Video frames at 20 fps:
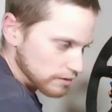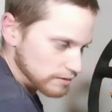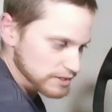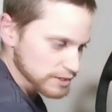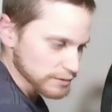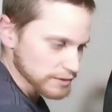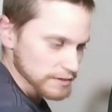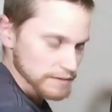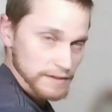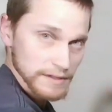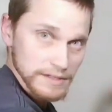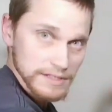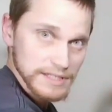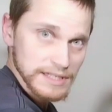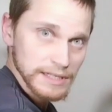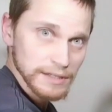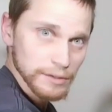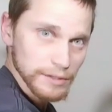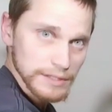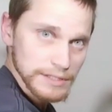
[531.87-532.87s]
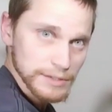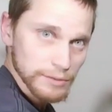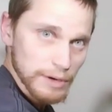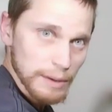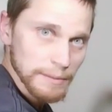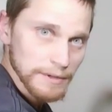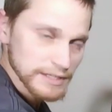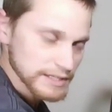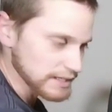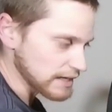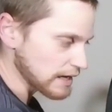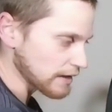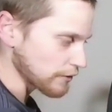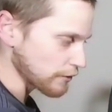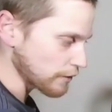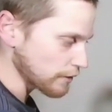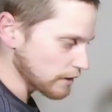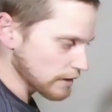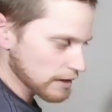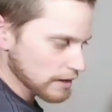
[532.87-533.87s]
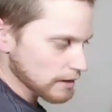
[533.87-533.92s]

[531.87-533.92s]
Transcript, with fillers: so that the steel isn't rubbing together,